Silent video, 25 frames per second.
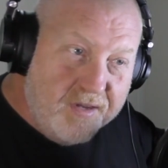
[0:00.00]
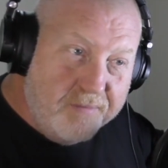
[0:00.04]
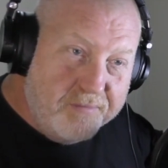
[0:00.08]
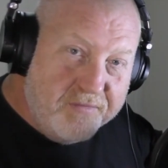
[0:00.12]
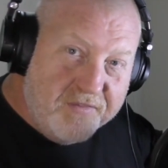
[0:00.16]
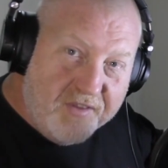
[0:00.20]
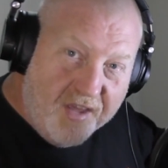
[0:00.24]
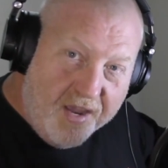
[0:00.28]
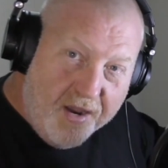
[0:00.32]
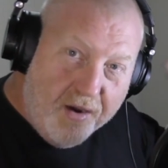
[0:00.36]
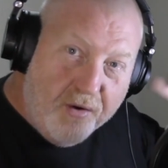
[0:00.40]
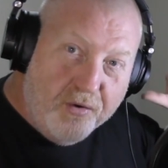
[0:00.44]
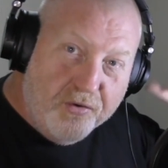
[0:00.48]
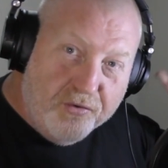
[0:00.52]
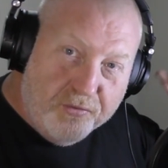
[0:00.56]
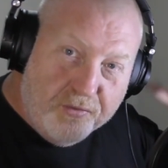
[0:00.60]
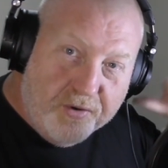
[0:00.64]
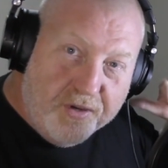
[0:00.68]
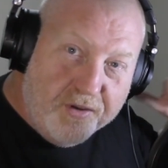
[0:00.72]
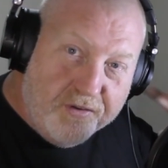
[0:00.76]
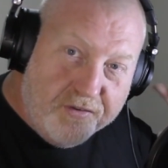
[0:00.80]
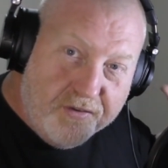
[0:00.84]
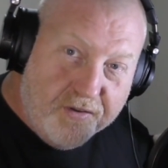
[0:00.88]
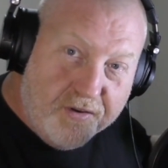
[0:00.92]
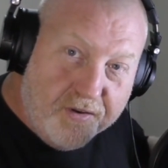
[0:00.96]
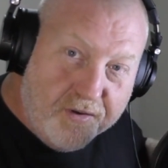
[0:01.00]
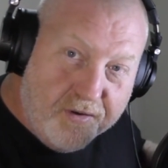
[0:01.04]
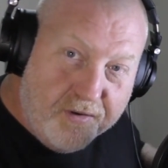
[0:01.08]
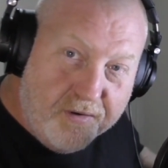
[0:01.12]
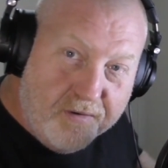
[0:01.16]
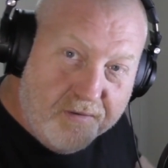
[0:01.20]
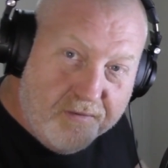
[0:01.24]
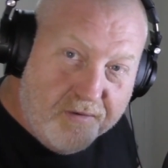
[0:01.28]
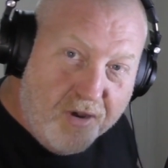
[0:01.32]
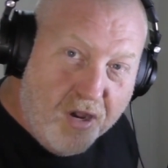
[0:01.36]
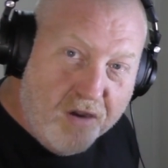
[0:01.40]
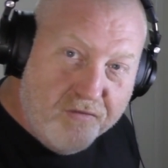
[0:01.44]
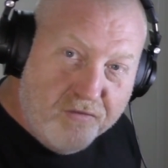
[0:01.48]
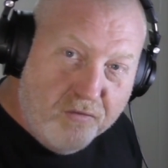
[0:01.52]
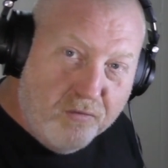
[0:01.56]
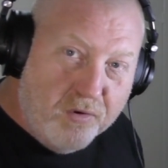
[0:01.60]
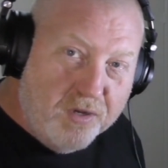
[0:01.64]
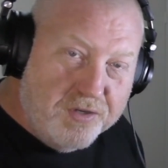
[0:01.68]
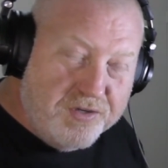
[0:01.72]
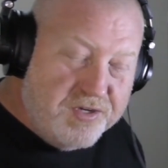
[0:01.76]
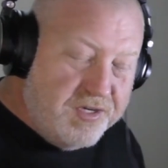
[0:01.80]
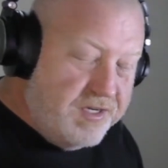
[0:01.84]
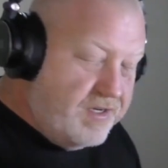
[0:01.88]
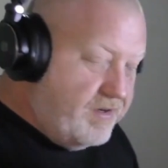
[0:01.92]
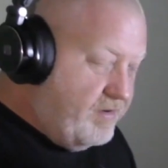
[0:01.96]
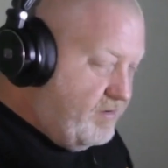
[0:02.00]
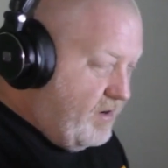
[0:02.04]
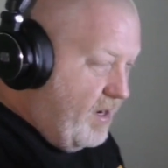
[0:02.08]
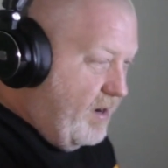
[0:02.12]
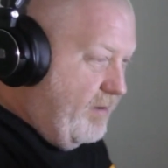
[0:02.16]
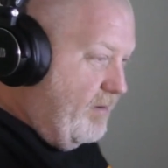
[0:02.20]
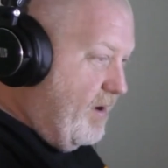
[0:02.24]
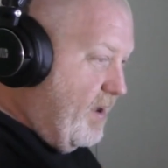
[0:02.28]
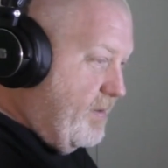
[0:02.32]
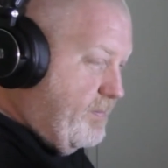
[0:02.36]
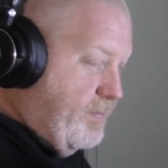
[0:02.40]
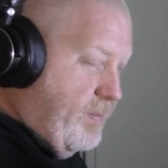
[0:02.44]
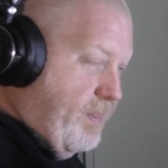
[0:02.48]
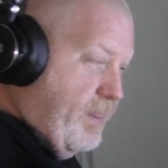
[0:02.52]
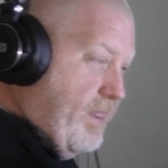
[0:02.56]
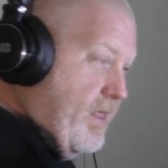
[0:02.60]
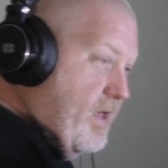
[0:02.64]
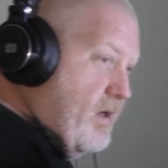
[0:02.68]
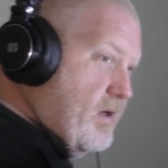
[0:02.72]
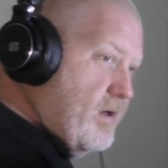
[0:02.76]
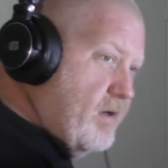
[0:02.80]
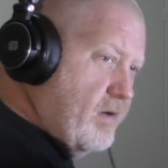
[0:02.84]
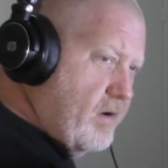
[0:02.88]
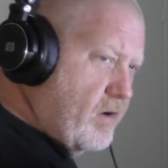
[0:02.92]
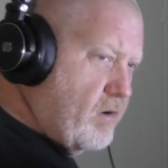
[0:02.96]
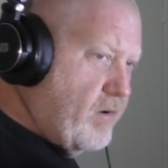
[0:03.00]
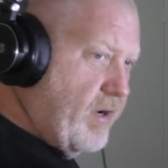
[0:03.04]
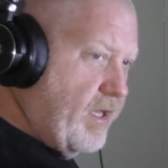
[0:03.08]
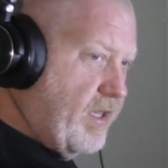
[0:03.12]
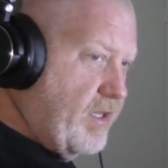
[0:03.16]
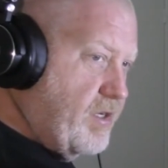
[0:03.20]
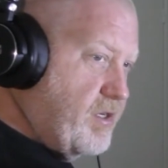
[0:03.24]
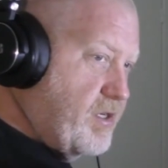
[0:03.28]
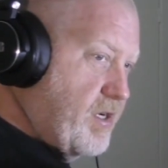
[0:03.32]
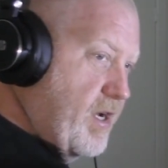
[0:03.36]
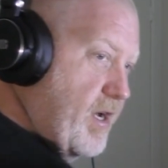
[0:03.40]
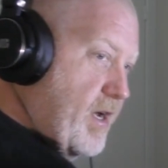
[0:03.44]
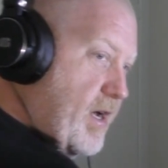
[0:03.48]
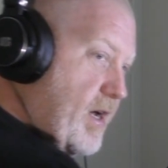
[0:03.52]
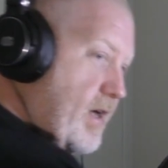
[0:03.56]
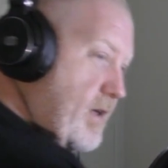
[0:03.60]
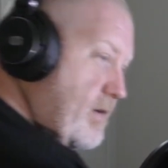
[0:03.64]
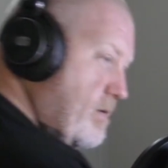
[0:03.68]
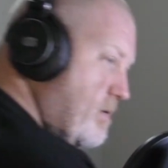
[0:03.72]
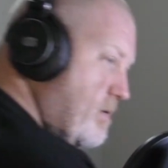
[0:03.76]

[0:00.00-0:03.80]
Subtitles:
towers we used to do Overwatch in. Anyway, I'll quickly show you.